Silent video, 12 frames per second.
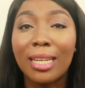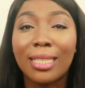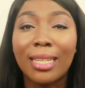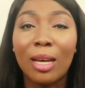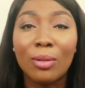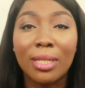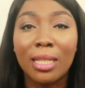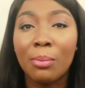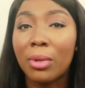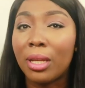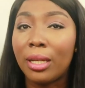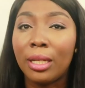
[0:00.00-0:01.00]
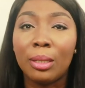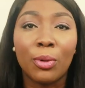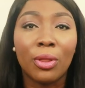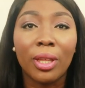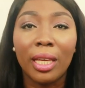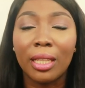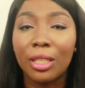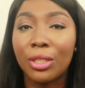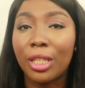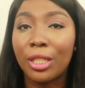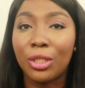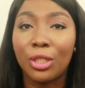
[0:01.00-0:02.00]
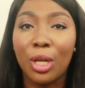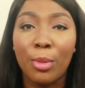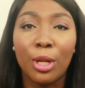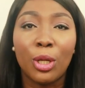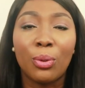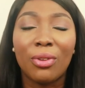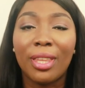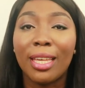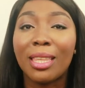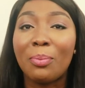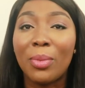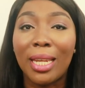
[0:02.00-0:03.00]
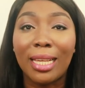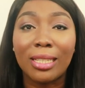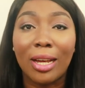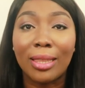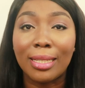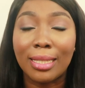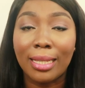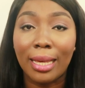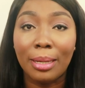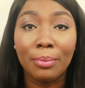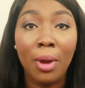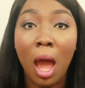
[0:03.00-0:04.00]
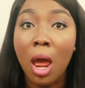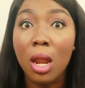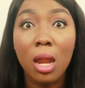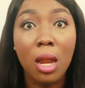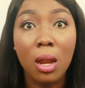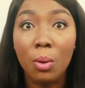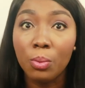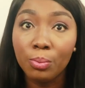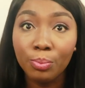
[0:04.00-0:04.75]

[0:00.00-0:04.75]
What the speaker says: sound similar in both English and German, and you would think the meanings are the same. Nope.